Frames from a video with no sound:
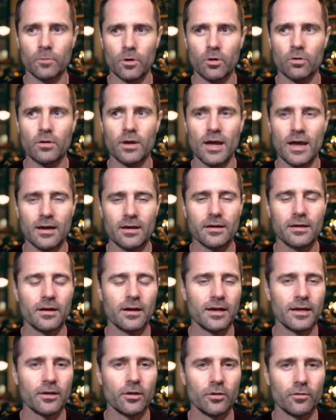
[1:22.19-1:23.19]
well, how can
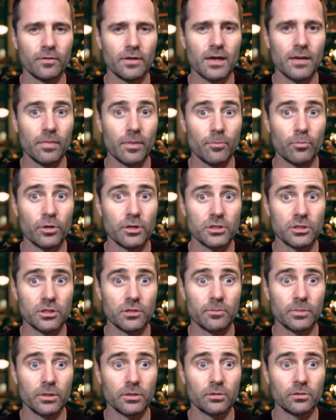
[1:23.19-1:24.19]
I overcome the pressure
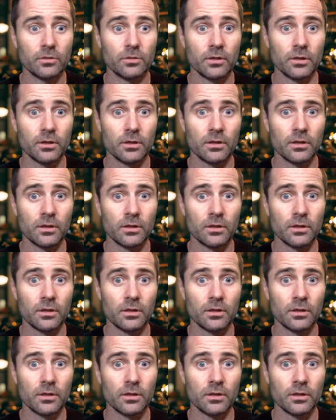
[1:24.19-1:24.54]
to build